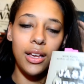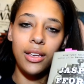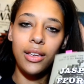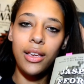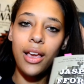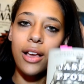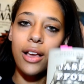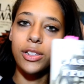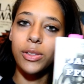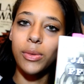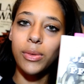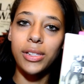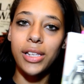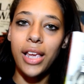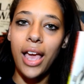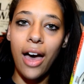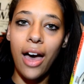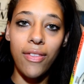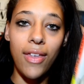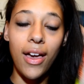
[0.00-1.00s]
yeah, so we'll see
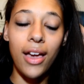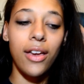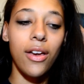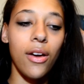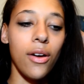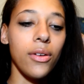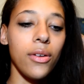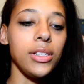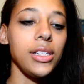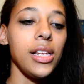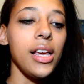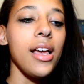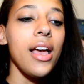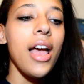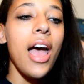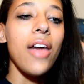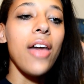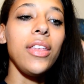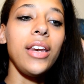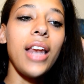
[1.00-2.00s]
how that goes.
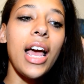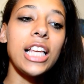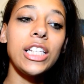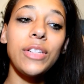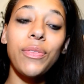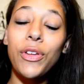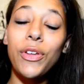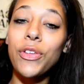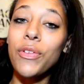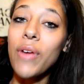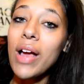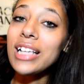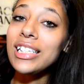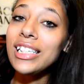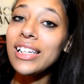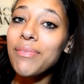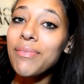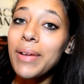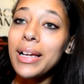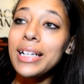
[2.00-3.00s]
And then as for the rest
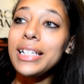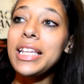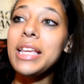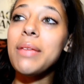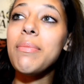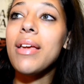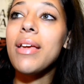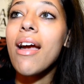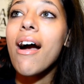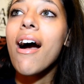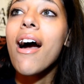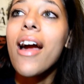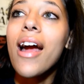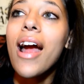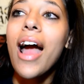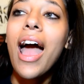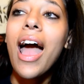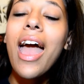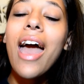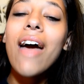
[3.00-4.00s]
of my TBR,
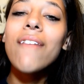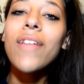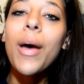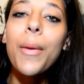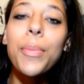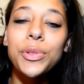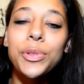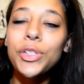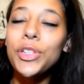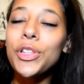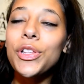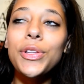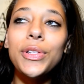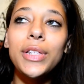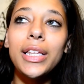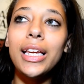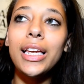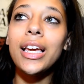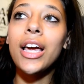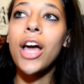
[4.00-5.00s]
I have
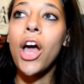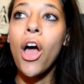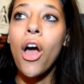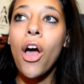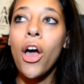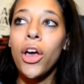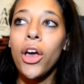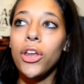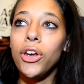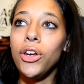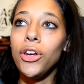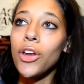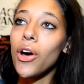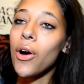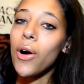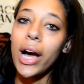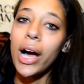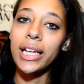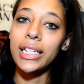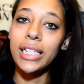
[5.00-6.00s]
absolutely
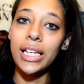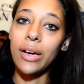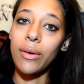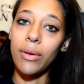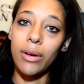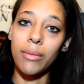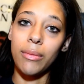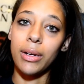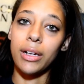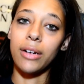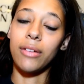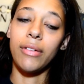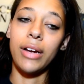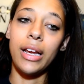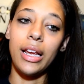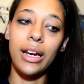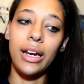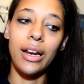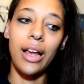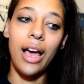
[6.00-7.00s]
no idea what I'm going to
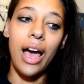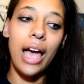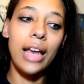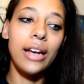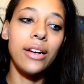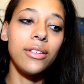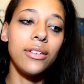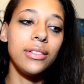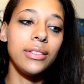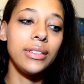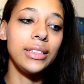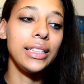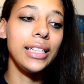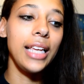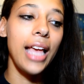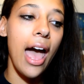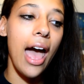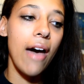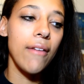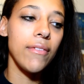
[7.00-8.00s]
read. I don't really
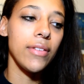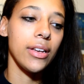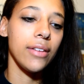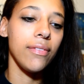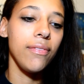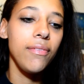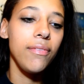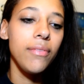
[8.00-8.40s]
have a